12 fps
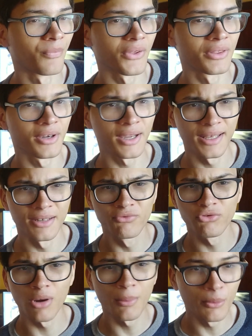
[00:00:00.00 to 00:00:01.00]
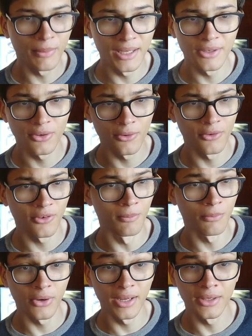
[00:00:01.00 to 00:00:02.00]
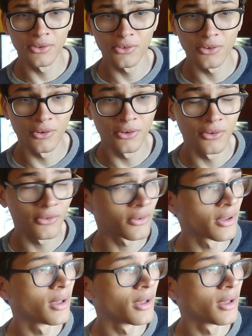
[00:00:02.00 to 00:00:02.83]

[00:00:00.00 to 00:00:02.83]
they're kind of troublemakers and pranksters,